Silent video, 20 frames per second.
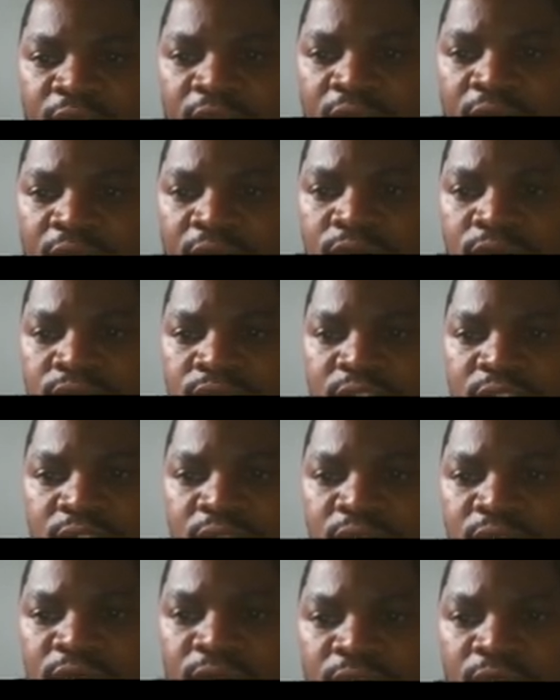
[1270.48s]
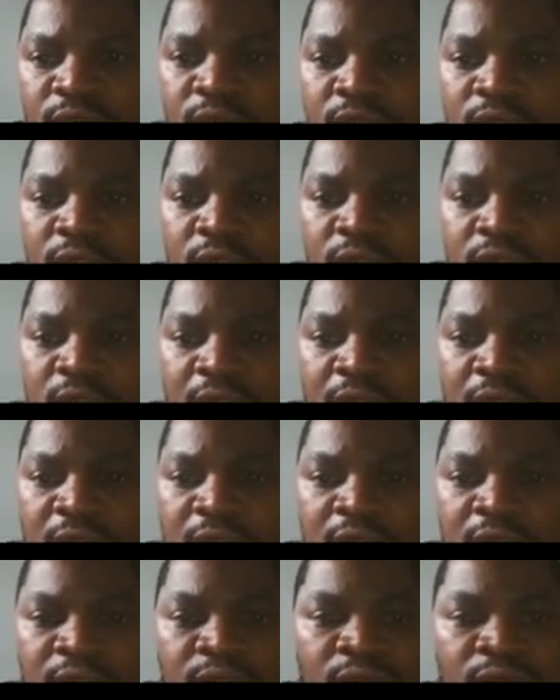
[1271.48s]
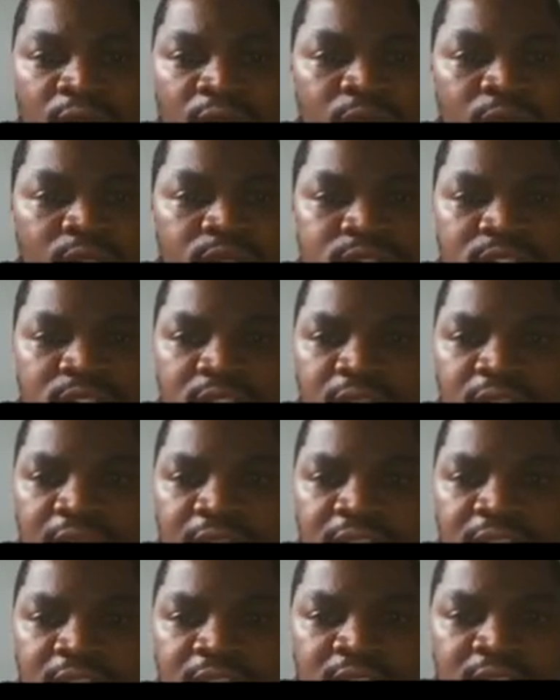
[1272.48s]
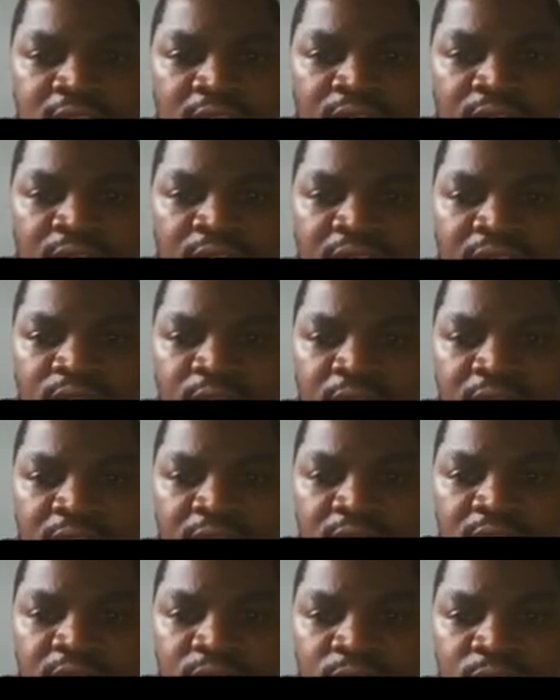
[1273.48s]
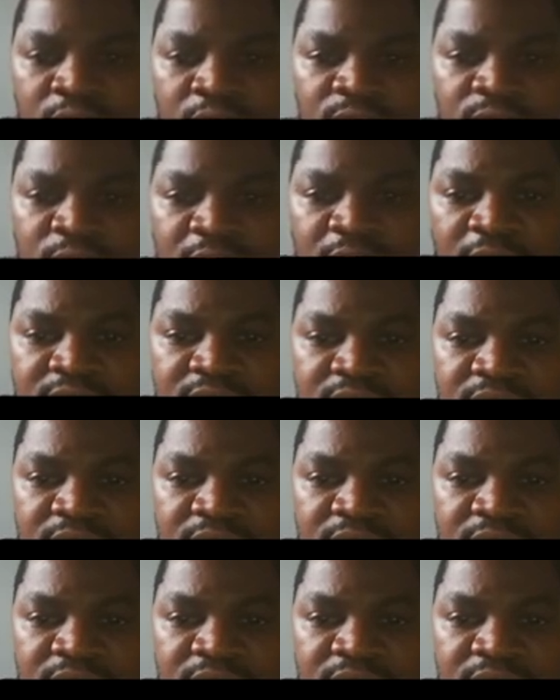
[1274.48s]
equal to 0, you are going to see that the right one, you have plus